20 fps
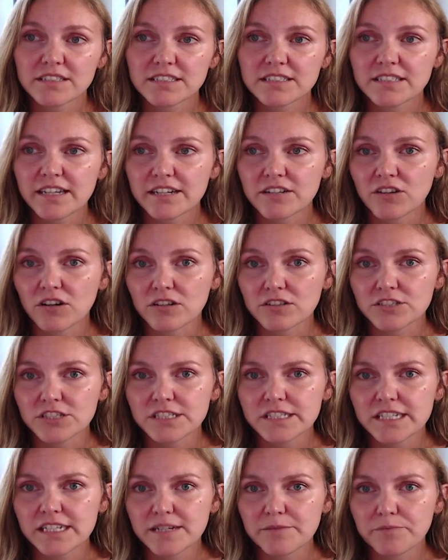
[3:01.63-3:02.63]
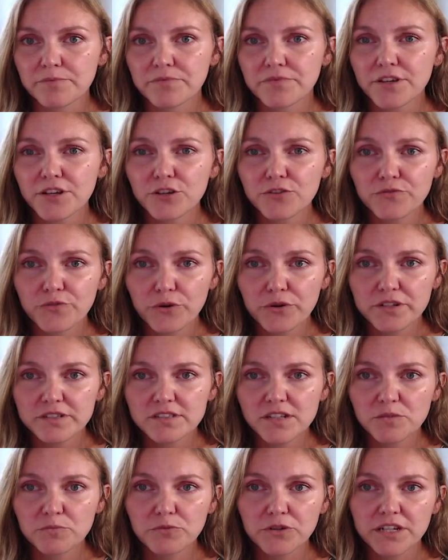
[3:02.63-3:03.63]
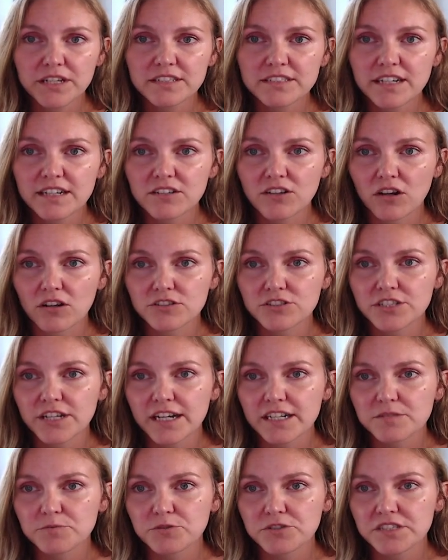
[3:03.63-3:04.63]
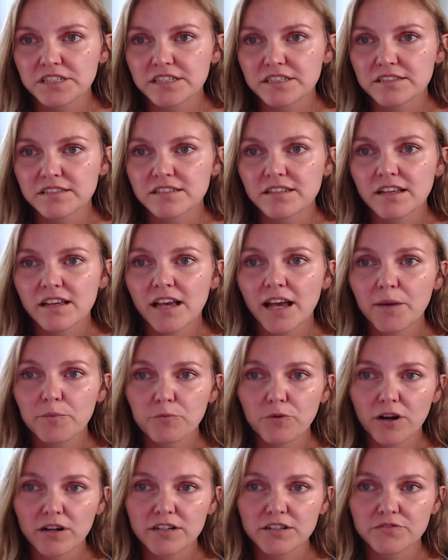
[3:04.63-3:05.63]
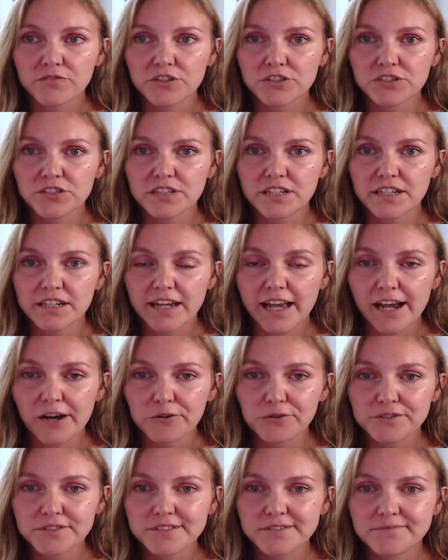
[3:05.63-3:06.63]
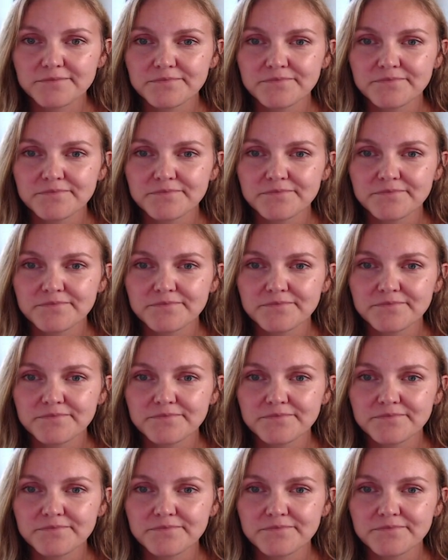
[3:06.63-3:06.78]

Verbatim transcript: and technology team that could focus on bringing technology expertise and product vision in house.